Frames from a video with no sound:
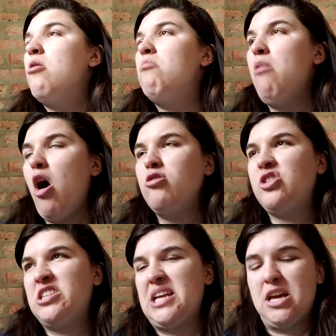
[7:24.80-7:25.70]
"Marge
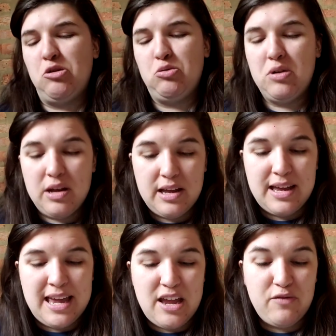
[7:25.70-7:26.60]
is ill,"
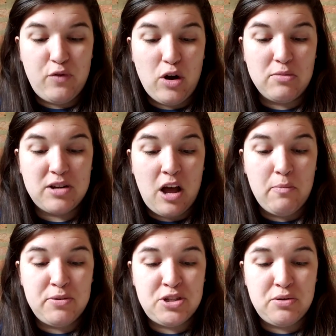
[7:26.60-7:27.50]
he informed
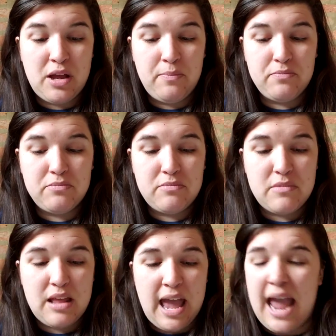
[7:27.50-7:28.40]
Aunt Petunia.
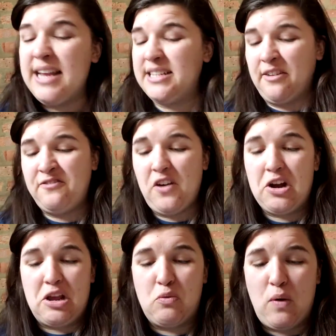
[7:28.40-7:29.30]
"Ain't a
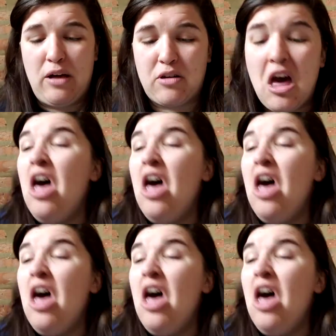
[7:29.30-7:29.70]
funny welk—"